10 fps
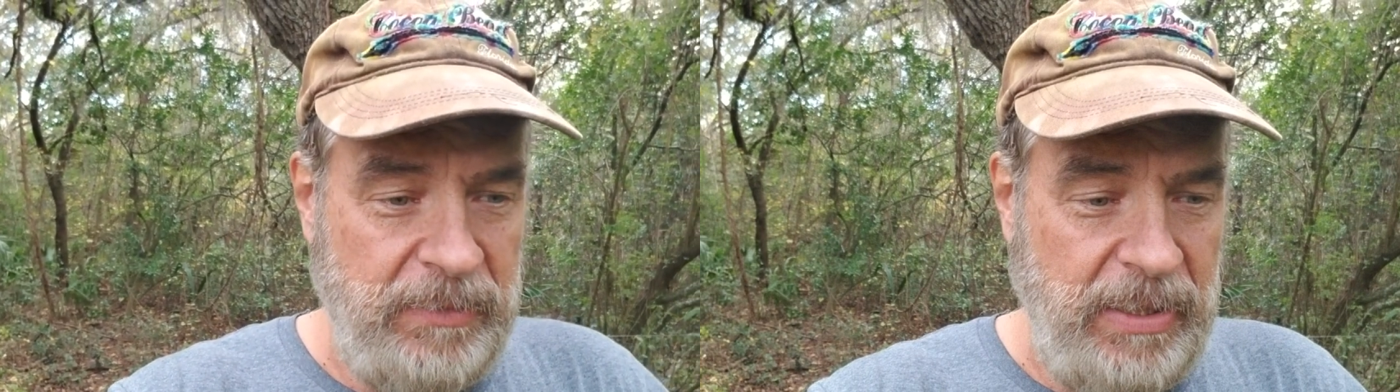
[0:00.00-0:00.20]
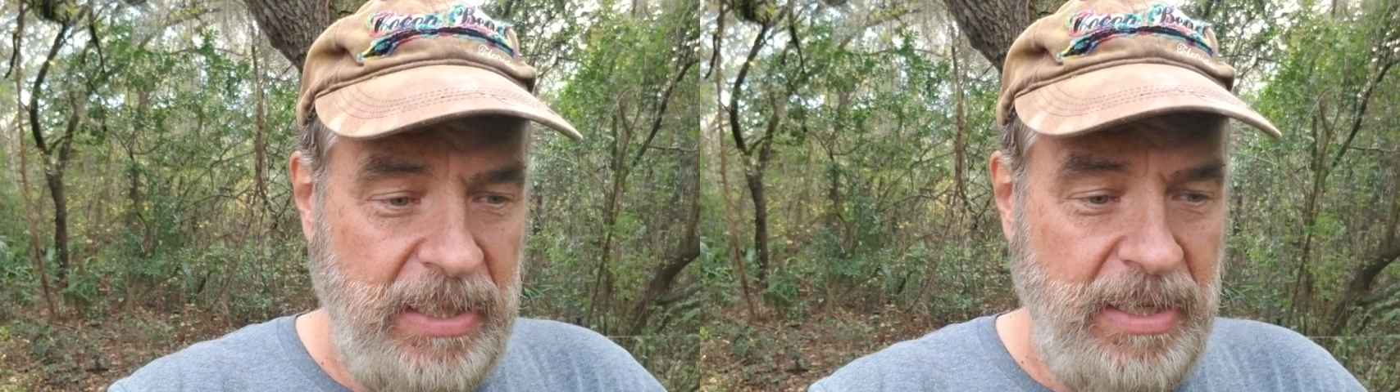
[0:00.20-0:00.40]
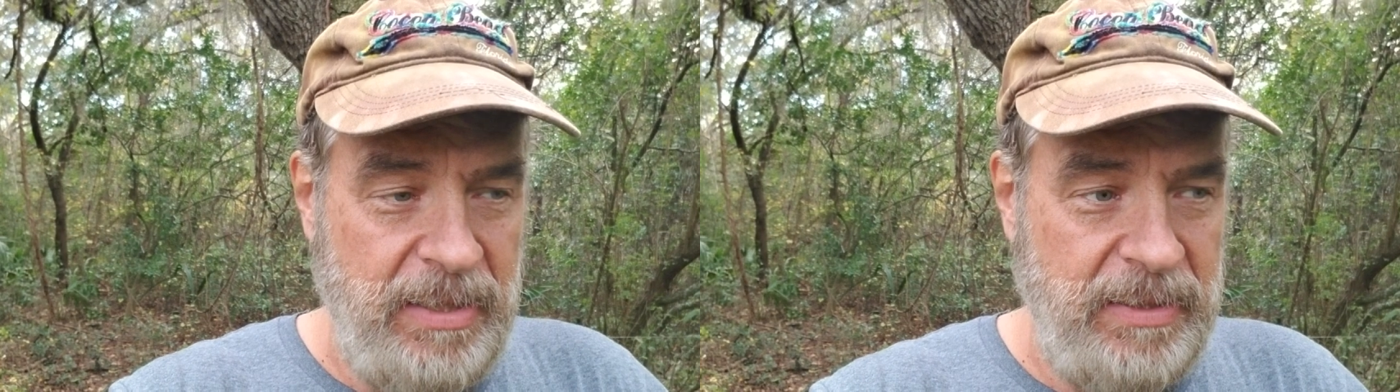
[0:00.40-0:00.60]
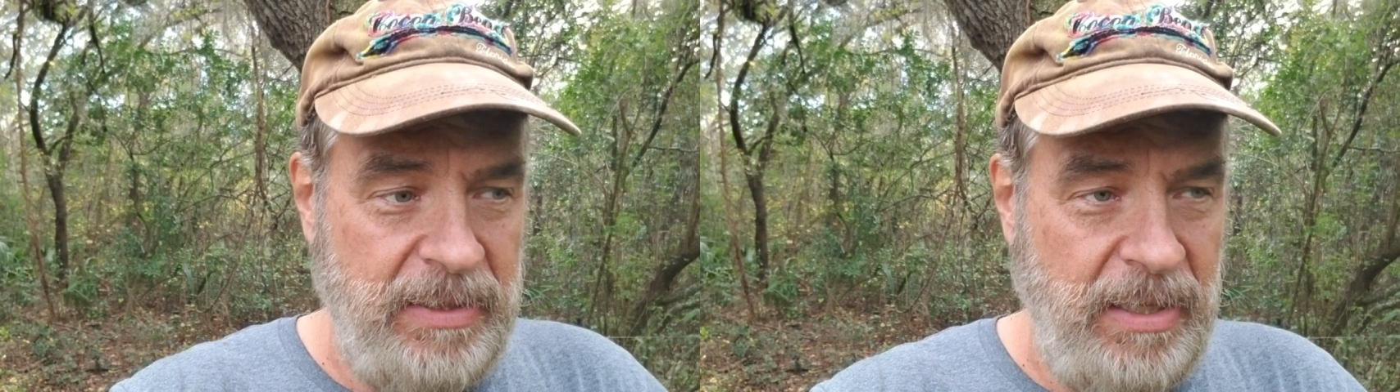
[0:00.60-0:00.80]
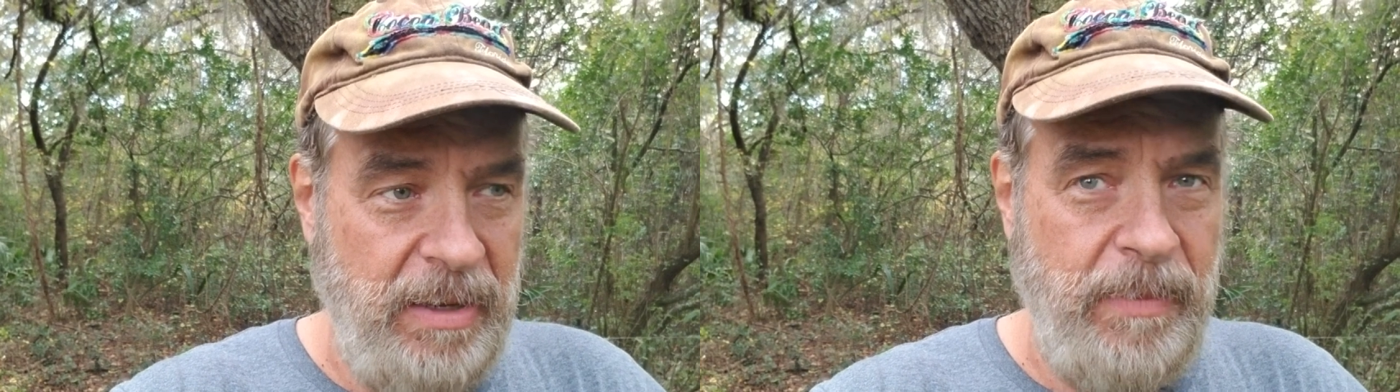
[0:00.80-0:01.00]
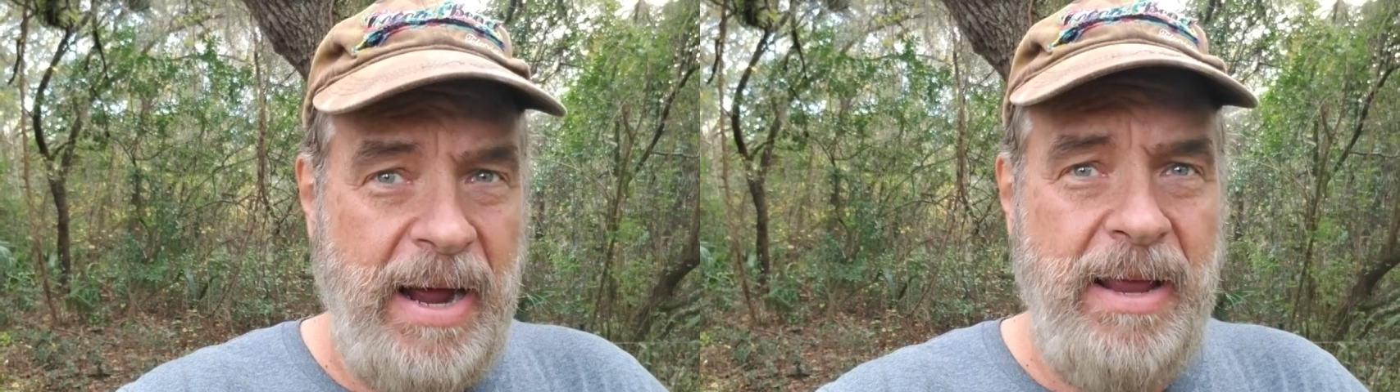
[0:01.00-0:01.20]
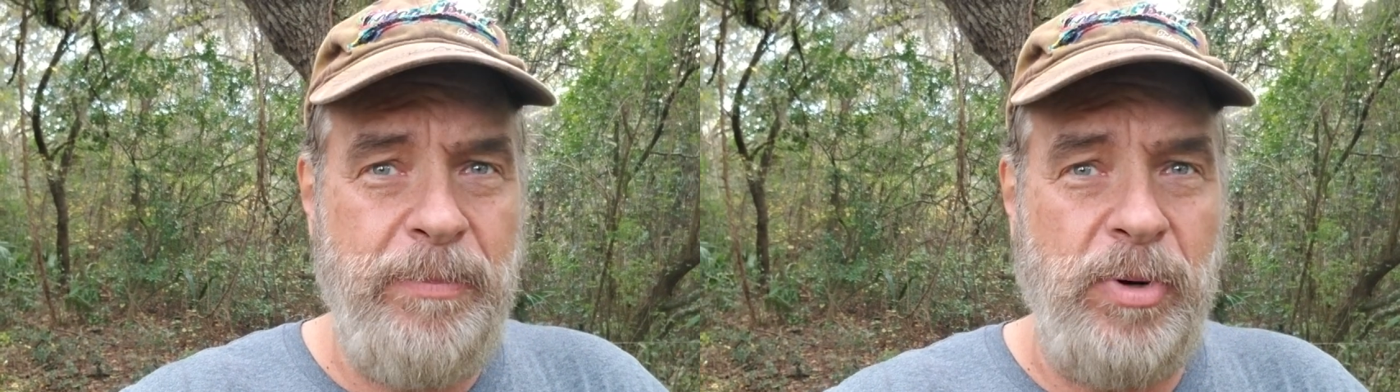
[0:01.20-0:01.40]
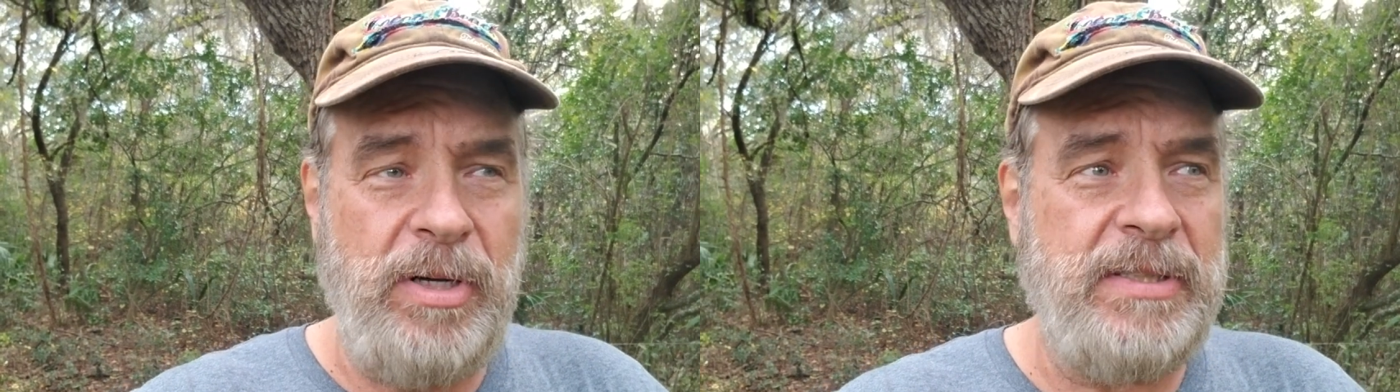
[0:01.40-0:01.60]
is, in my
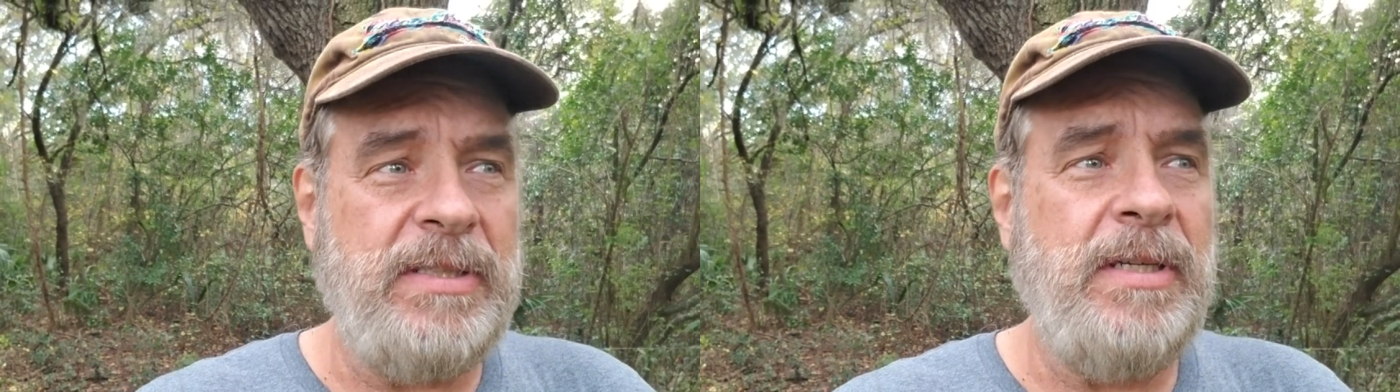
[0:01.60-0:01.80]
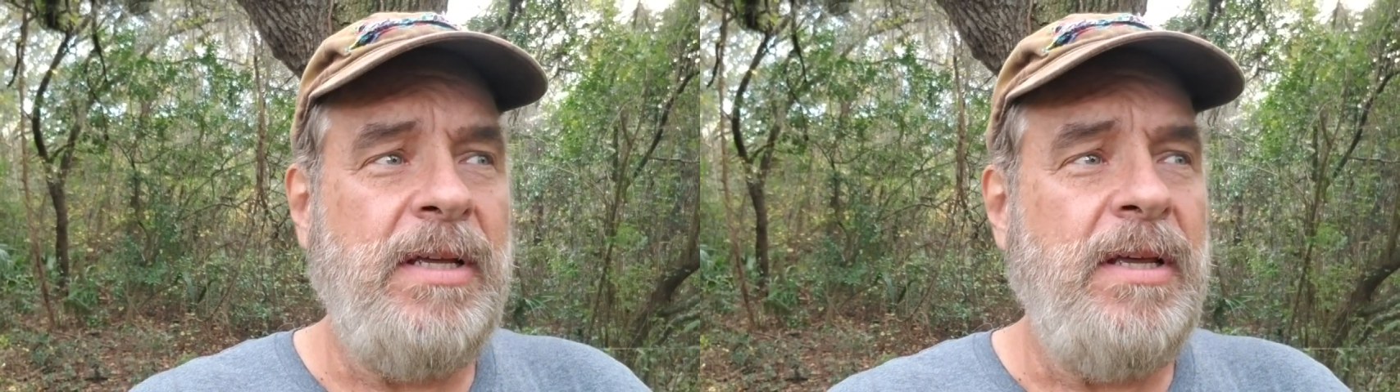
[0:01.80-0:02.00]
books,